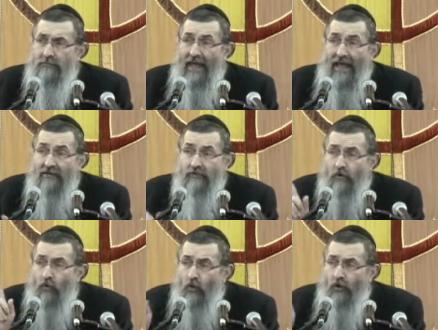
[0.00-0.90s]
as
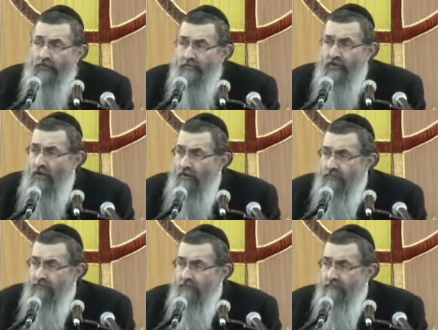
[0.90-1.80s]
are all the
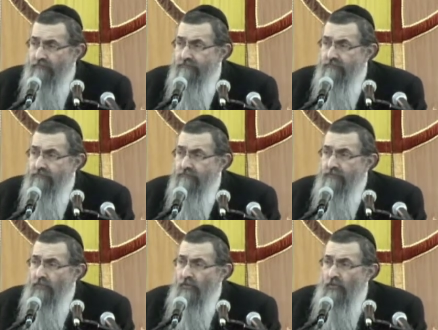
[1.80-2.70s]
brachos,
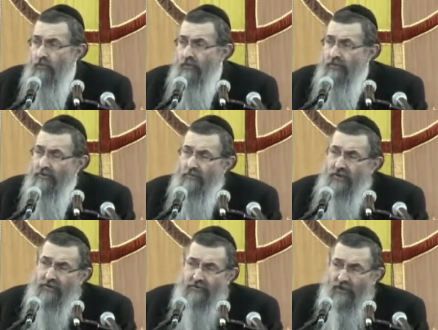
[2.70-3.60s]
whether they're
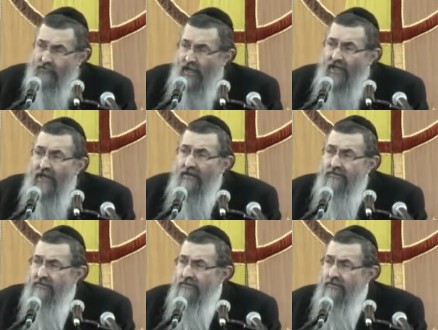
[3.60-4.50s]
Birchas HaShachar,
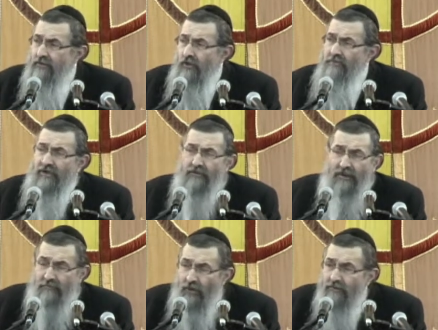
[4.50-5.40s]
or Birchas
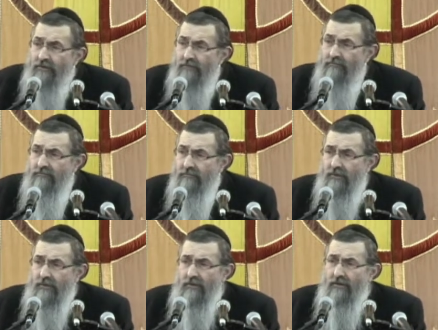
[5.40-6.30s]
HaMozon,
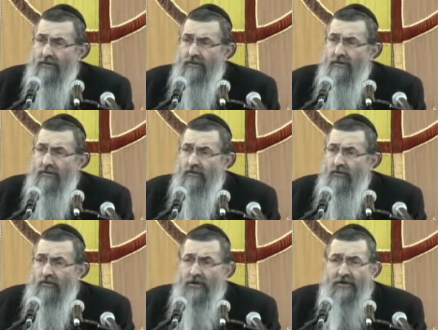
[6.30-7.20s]

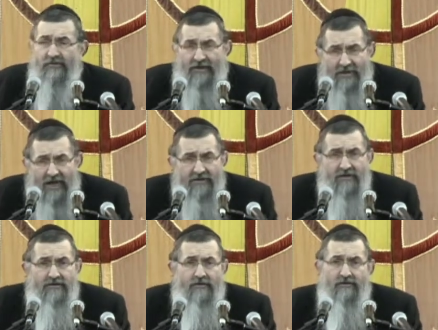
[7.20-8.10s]
or Birchas
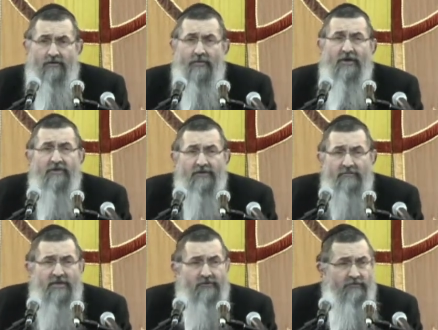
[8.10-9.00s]
HaNe'enin, or Birchas
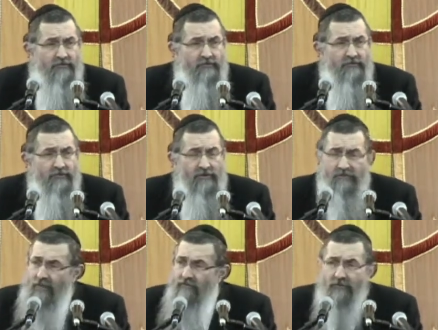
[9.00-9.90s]
HaMitzvahs.
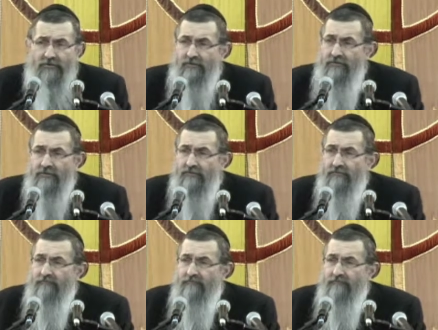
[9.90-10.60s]
It makes no difference.